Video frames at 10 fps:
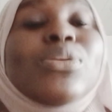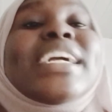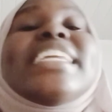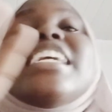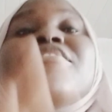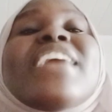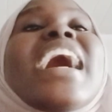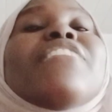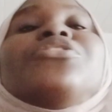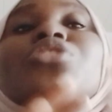We can even
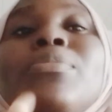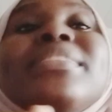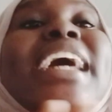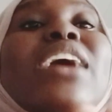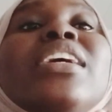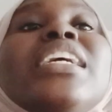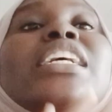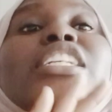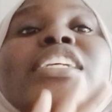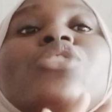have some that
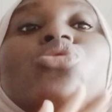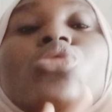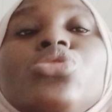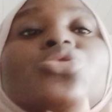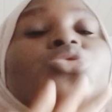it looks